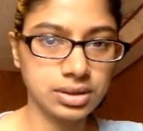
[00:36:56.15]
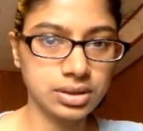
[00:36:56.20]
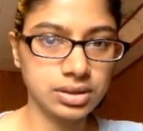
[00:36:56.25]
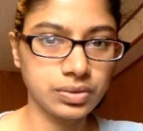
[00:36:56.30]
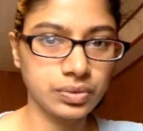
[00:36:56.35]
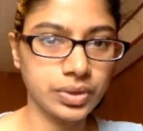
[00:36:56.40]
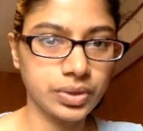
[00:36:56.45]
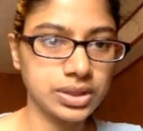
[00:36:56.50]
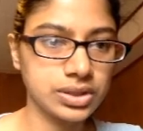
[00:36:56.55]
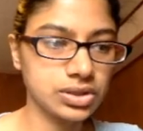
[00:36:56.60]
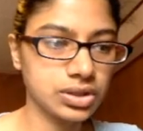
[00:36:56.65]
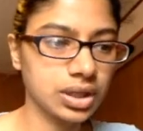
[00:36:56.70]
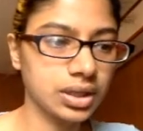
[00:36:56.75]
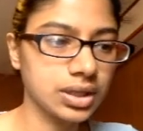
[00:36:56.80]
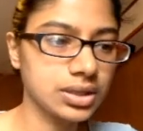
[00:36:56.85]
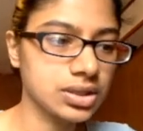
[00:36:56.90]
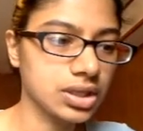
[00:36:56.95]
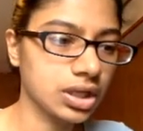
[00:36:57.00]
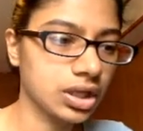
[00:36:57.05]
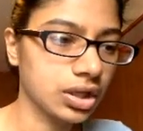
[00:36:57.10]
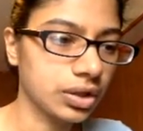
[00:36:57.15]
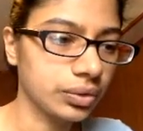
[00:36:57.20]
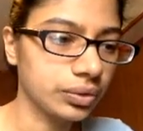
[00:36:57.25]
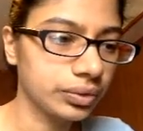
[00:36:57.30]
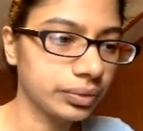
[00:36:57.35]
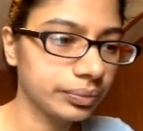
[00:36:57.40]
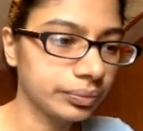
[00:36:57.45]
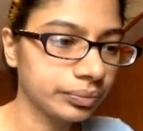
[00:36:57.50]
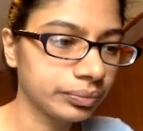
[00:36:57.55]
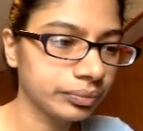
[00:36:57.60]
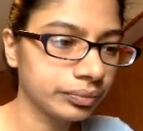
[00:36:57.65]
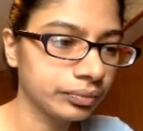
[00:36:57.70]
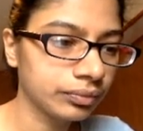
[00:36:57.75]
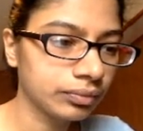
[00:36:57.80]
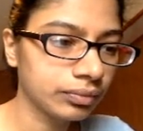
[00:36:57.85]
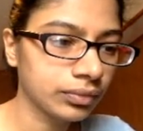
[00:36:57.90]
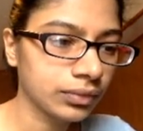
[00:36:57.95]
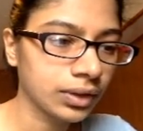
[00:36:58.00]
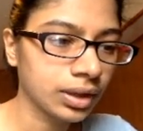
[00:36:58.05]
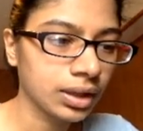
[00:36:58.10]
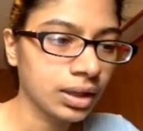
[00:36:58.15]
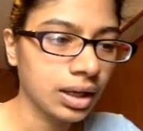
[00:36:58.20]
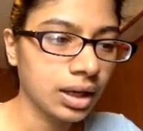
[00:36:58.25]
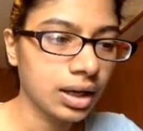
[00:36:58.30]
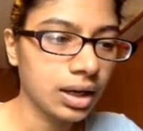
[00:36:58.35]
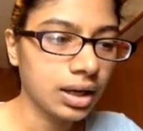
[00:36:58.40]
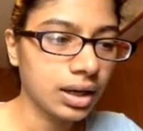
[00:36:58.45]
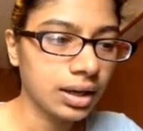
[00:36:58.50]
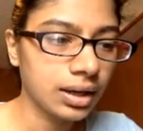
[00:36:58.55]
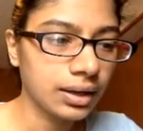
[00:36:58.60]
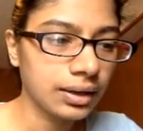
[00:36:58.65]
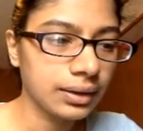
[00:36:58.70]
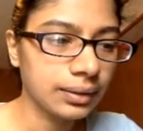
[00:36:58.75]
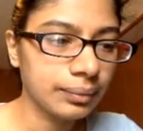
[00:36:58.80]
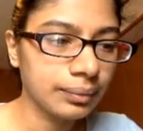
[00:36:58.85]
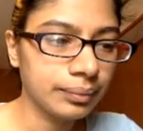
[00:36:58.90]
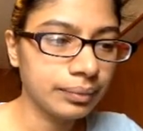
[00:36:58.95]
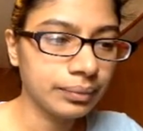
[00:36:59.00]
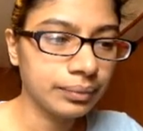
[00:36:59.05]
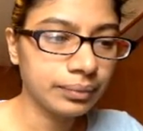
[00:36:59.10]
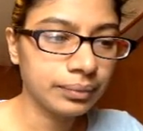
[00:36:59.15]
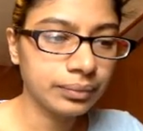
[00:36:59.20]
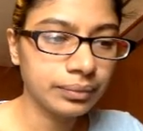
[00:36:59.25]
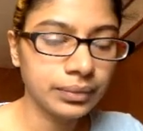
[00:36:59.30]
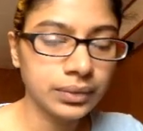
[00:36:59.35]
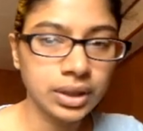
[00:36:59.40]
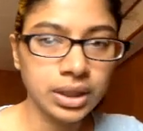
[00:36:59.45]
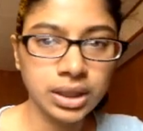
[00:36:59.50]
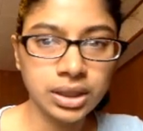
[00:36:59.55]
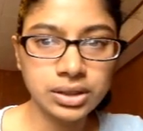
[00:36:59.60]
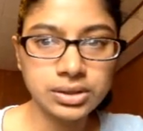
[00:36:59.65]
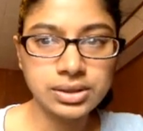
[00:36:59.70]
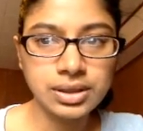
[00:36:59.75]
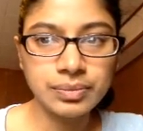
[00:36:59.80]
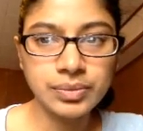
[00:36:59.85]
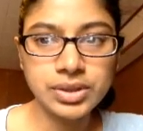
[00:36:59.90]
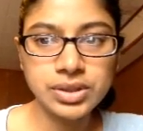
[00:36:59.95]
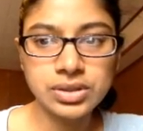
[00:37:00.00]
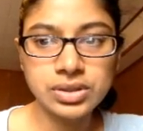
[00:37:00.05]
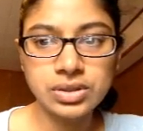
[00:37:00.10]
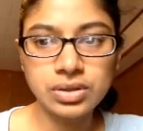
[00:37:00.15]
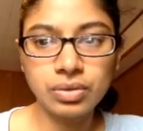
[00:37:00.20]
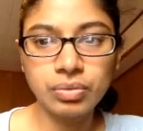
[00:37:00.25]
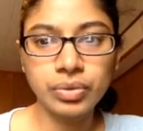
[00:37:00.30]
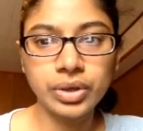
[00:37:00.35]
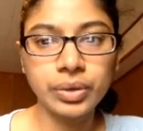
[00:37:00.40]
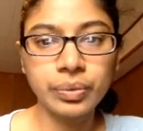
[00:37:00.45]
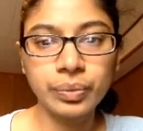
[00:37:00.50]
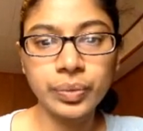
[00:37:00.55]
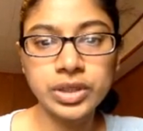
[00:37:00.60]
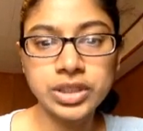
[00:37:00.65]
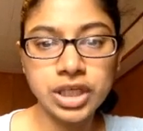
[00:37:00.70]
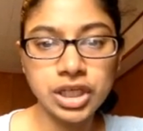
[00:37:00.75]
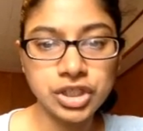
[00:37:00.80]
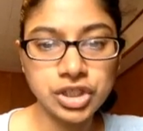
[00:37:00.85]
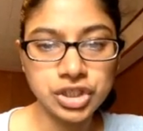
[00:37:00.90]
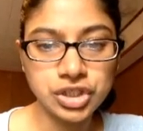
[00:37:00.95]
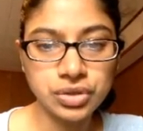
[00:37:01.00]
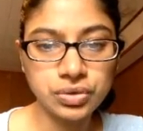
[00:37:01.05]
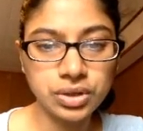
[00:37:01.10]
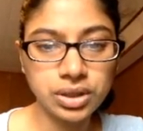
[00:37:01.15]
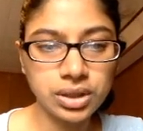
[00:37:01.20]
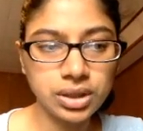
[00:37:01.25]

when I start as a clone, so that means once I shoot it,